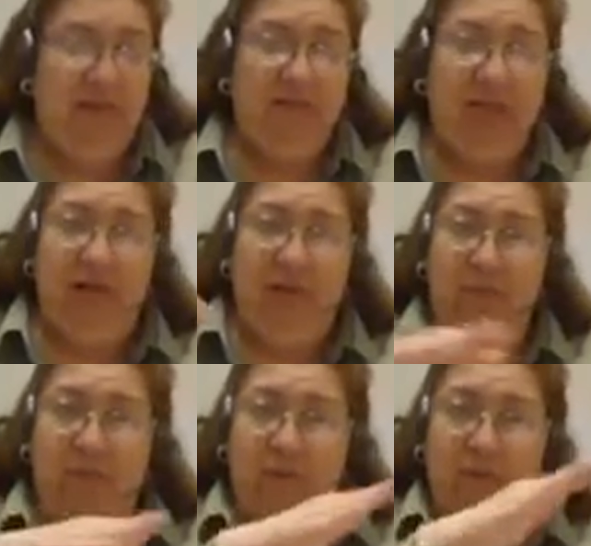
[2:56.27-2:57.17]
how they
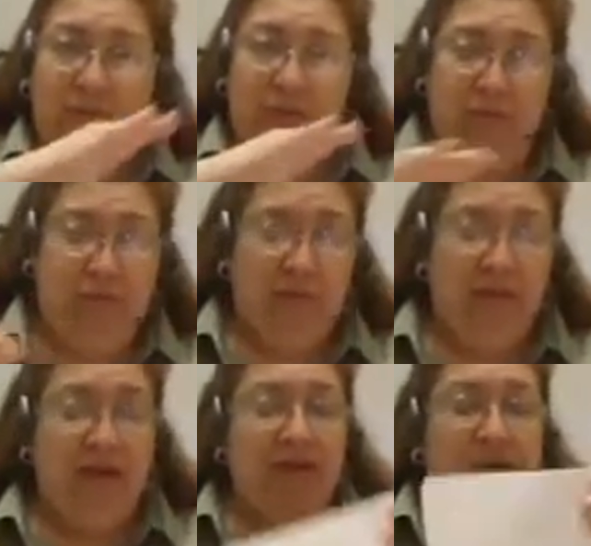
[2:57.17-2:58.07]
move,
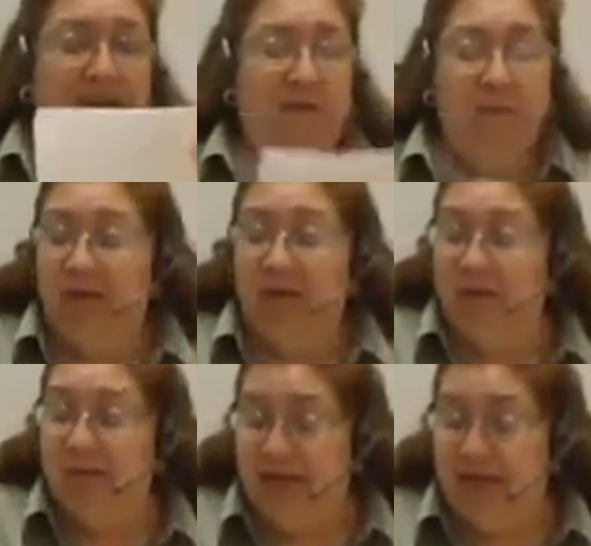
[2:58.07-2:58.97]
well, we're going to
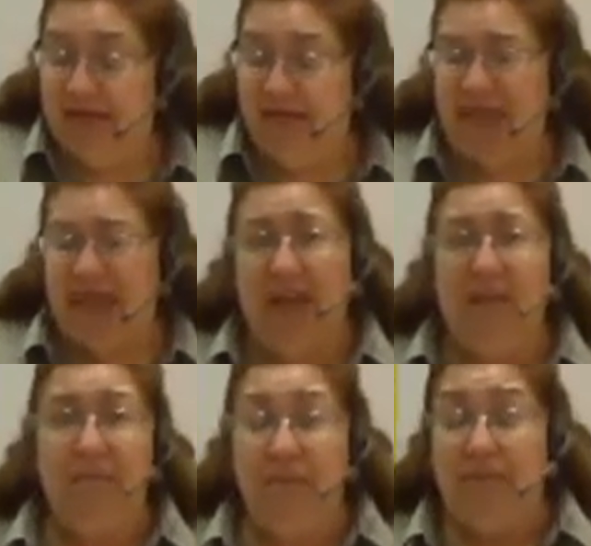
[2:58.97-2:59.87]
make something kind of
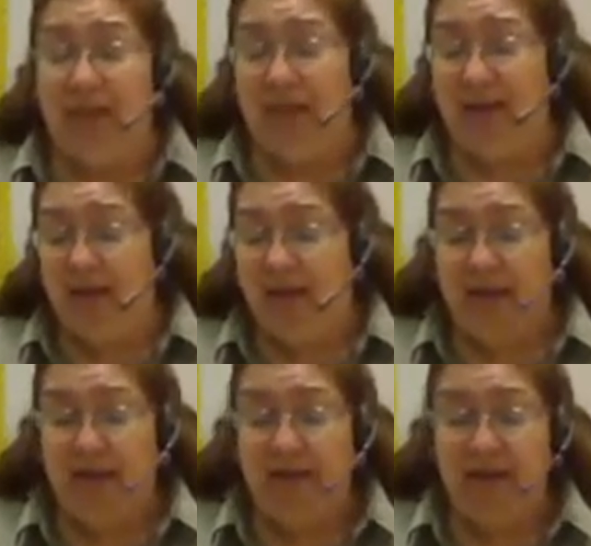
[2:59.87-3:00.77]
mimic
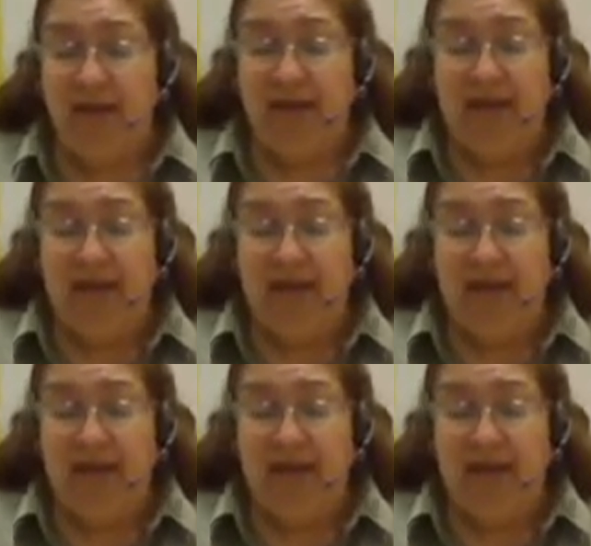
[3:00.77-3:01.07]
how they